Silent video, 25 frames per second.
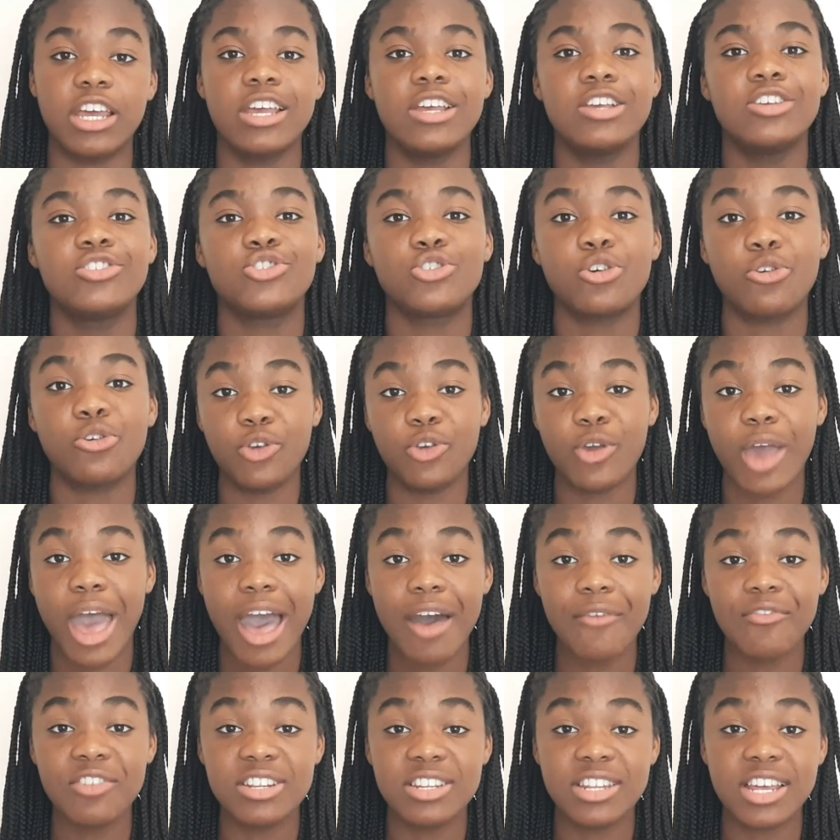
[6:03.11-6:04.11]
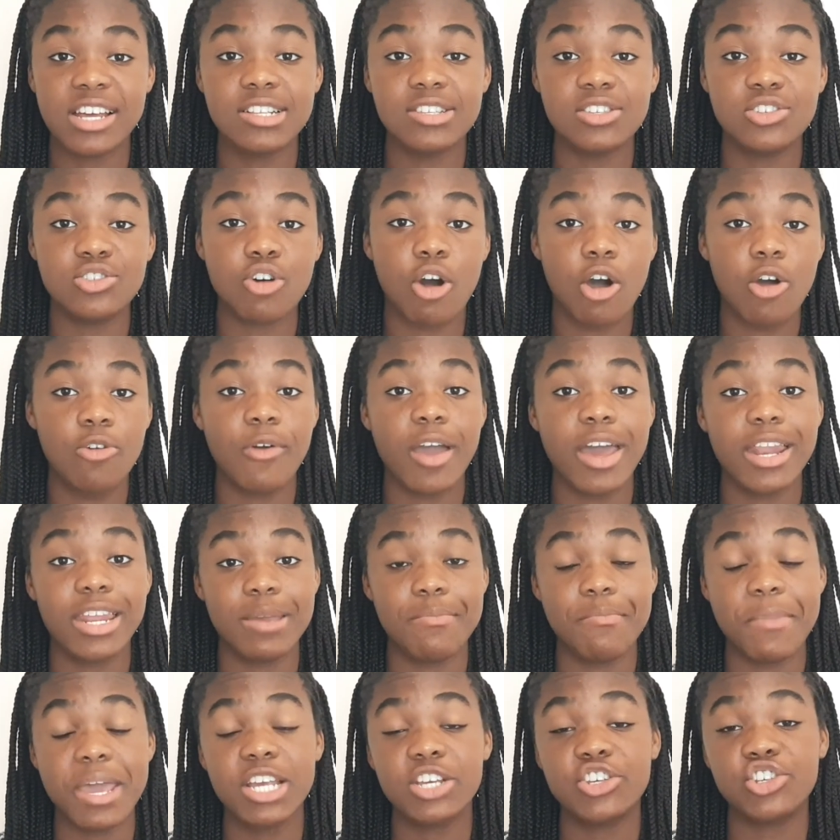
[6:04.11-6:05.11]
So haven't done so already,
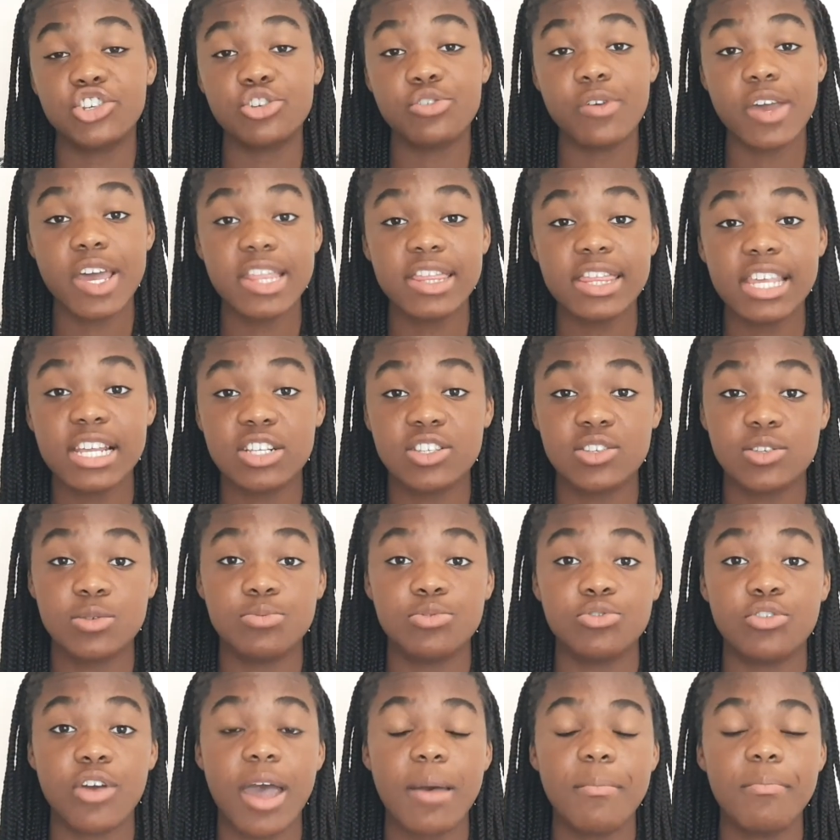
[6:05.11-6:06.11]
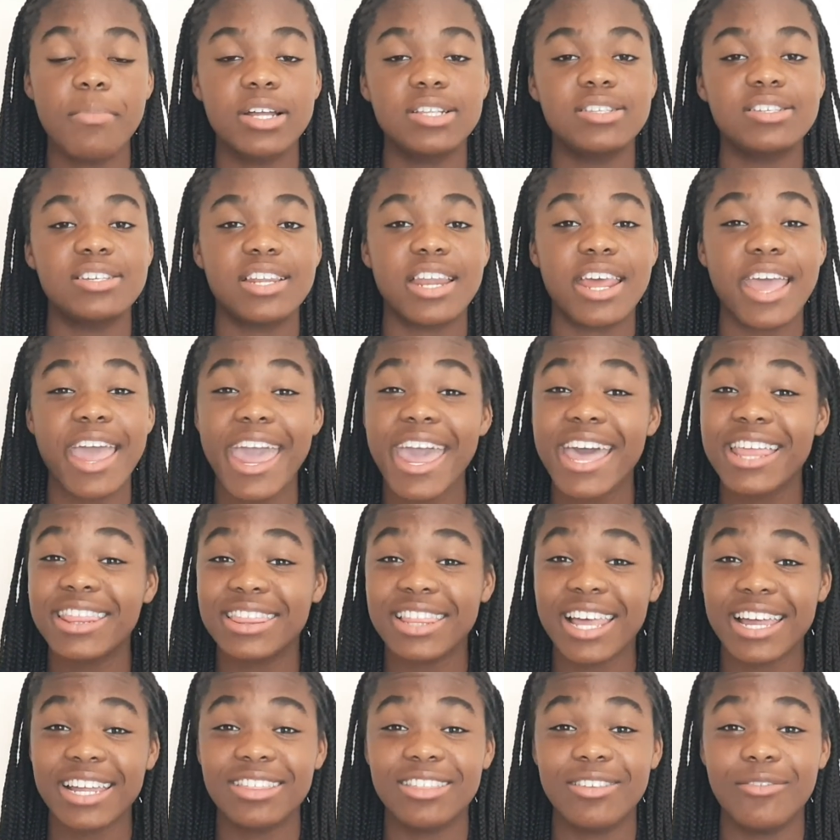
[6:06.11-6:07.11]
make sure you hit that subscribe button and
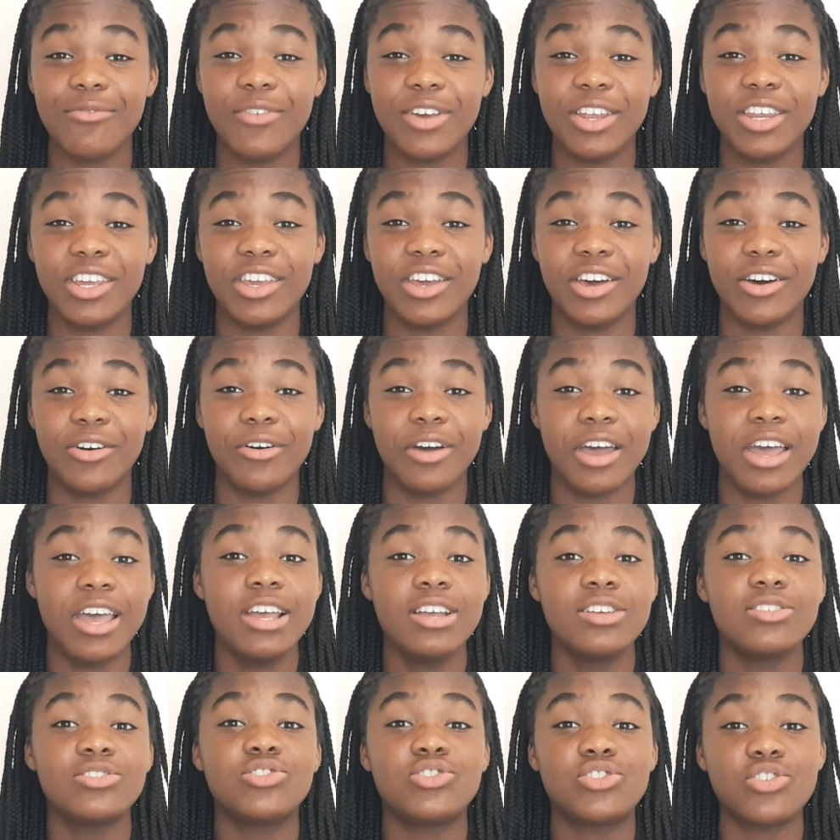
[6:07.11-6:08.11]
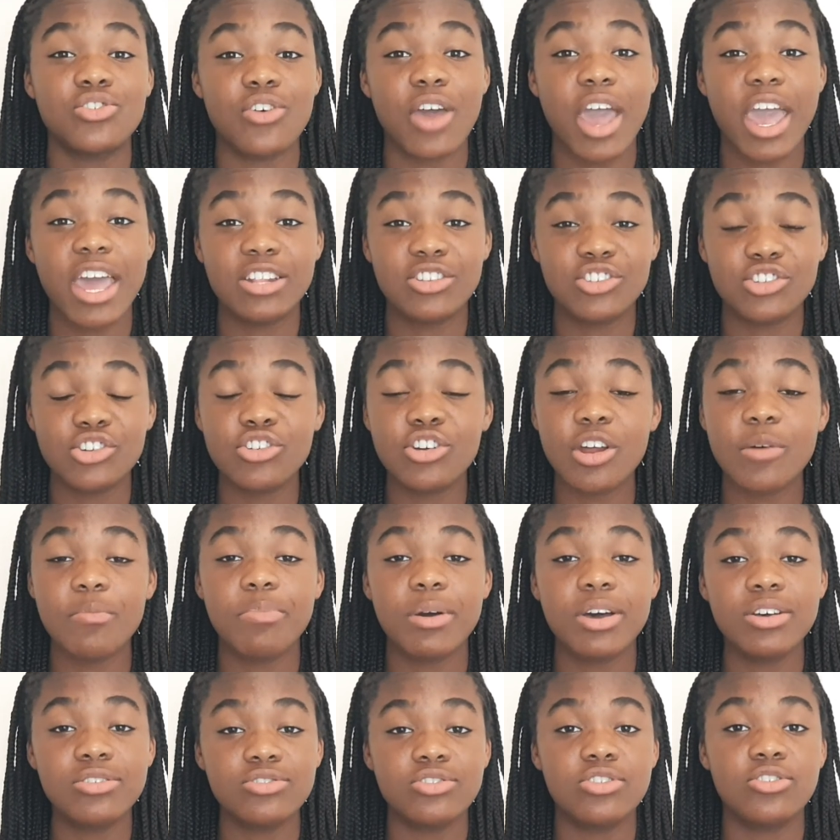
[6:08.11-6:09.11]
like the video, and turn on
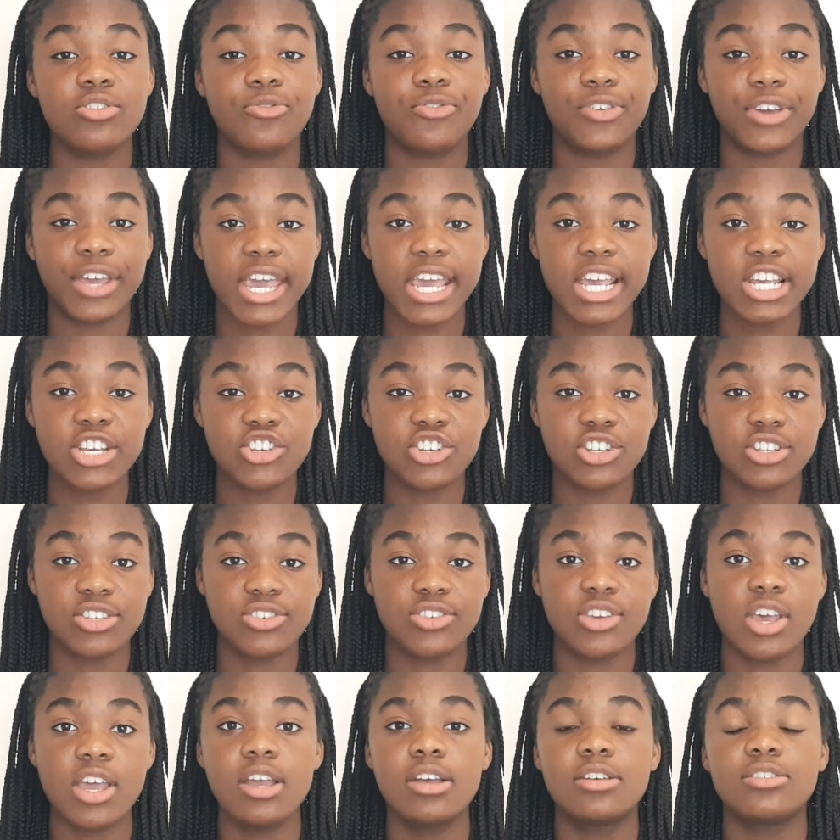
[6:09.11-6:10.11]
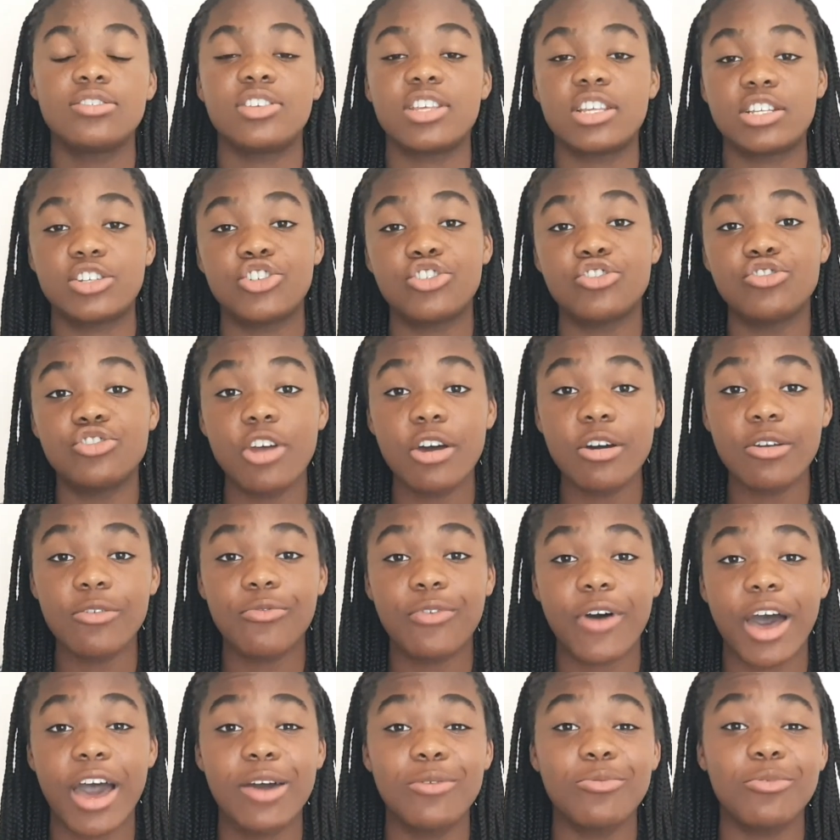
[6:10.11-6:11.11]
post notifications so that you're
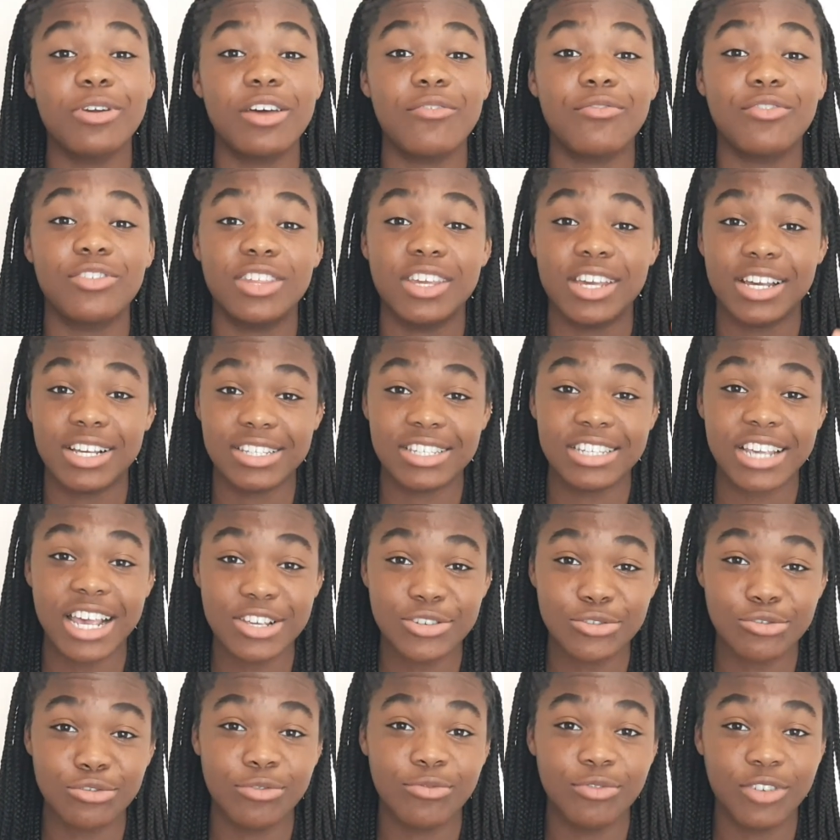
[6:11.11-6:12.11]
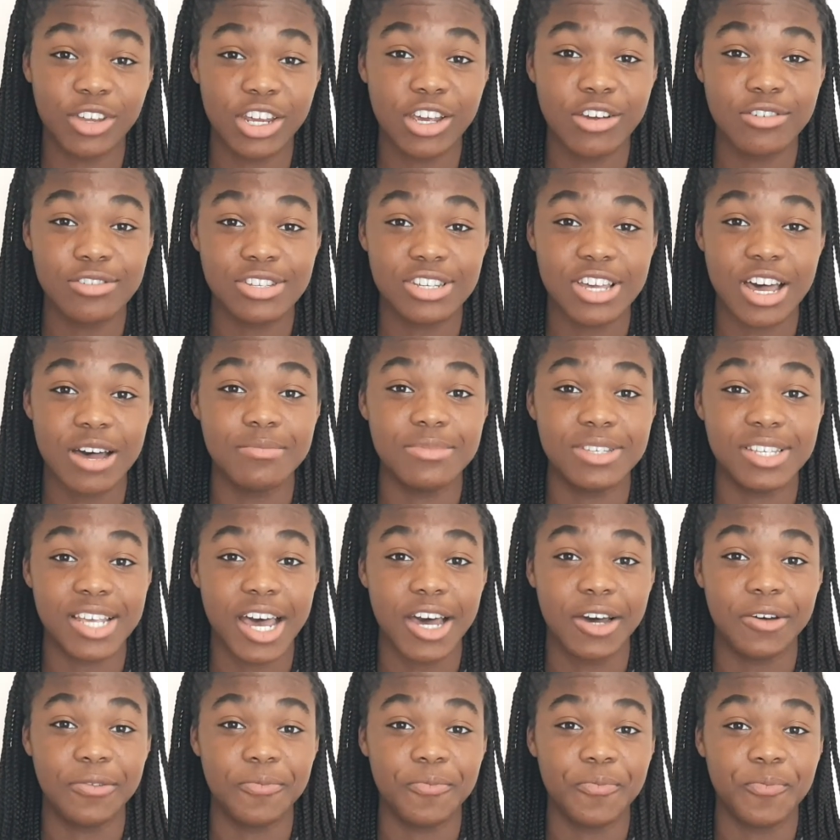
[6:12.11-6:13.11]
notified whenever the accessory videos comes out.